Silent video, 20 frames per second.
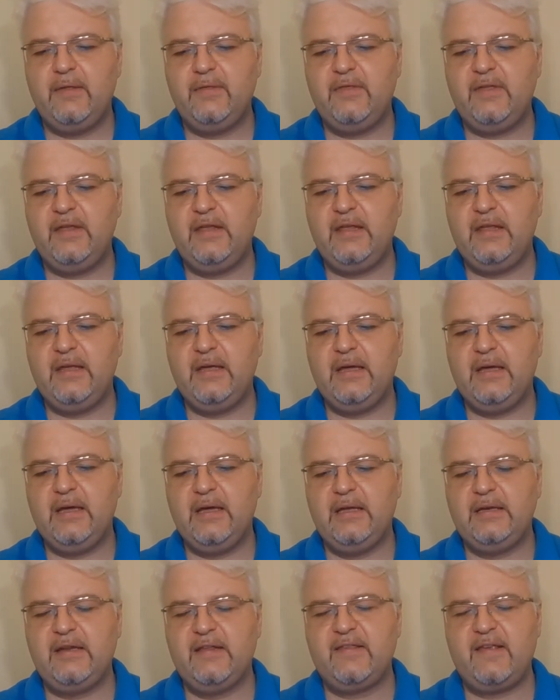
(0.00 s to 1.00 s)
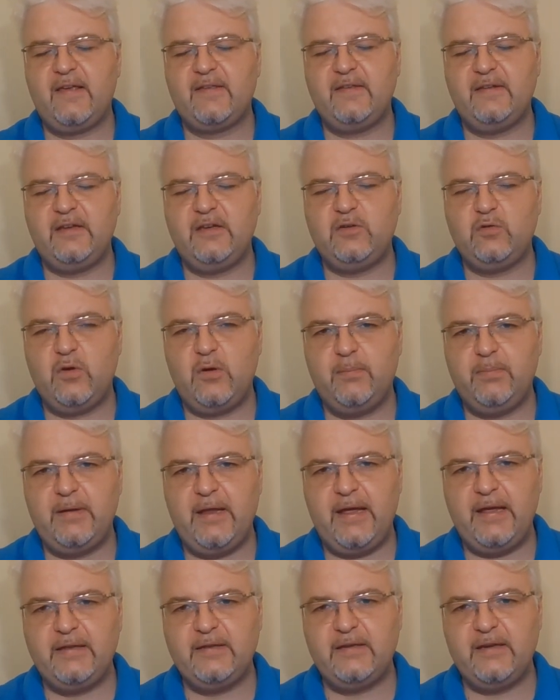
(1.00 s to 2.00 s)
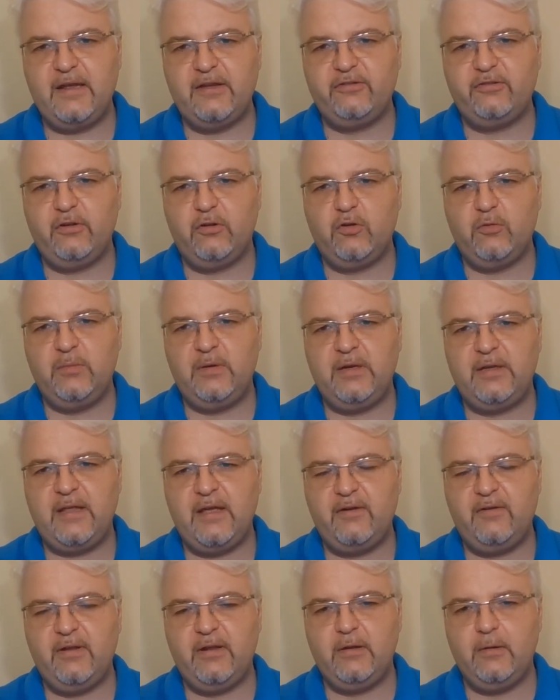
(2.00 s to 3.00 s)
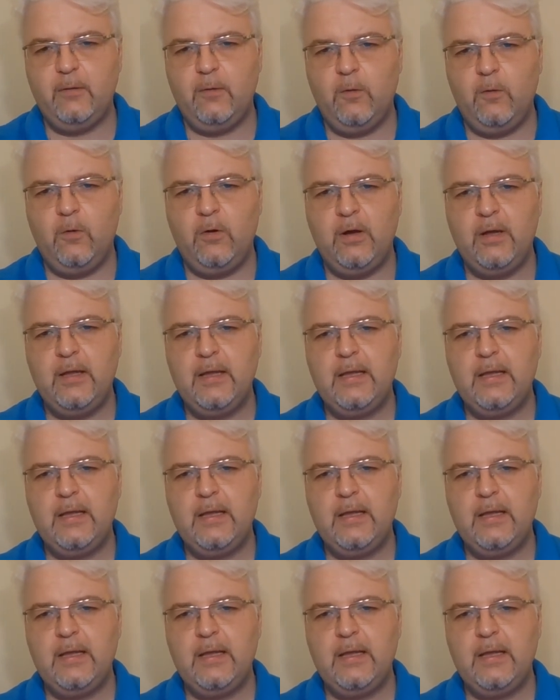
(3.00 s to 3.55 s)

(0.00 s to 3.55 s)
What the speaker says: the necessity to apply international humanitarian law